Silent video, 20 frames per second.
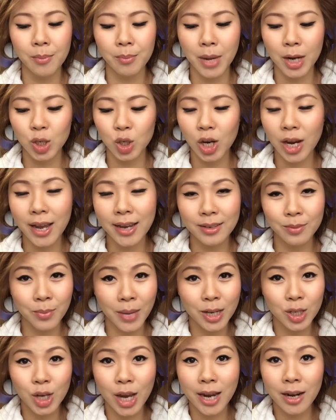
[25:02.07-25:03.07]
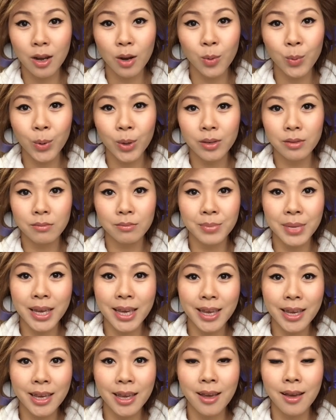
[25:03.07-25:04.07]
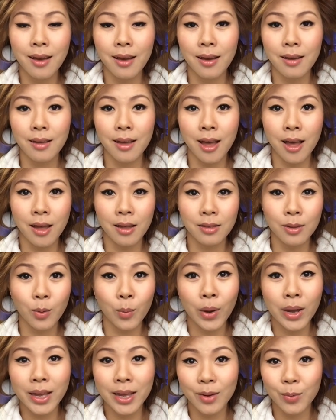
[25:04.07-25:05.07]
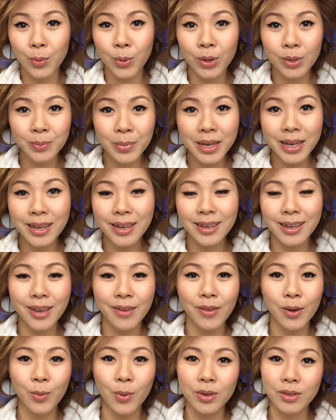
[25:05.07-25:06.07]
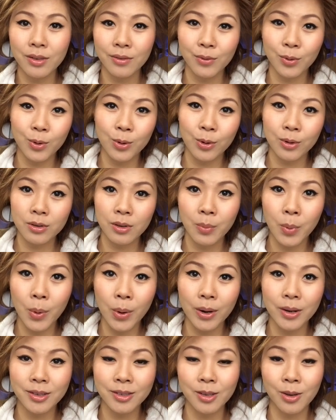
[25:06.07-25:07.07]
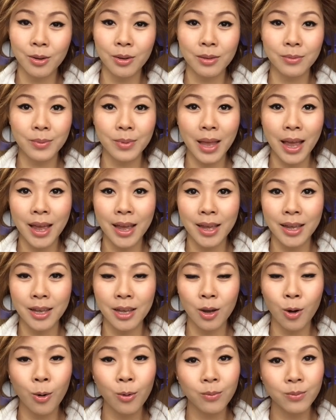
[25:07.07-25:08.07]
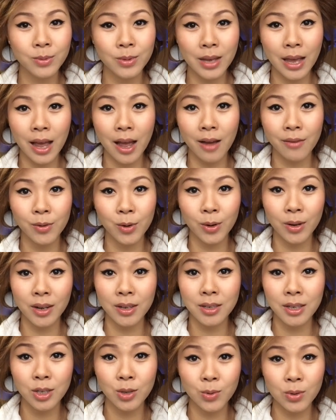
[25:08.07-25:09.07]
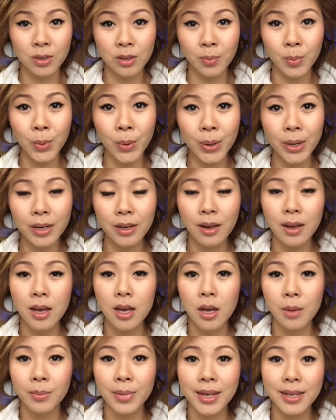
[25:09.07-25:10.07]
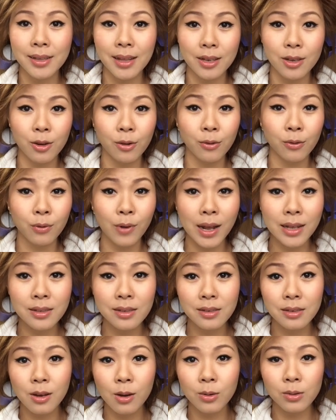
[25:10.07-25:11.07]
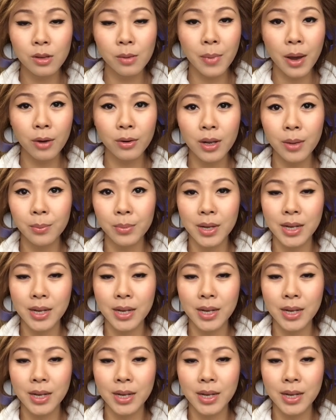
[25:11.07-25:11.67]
My channel wouldn't be the way it would be if it wasn't for your support. So I hope to have your continuous support. Please let your friends know about it.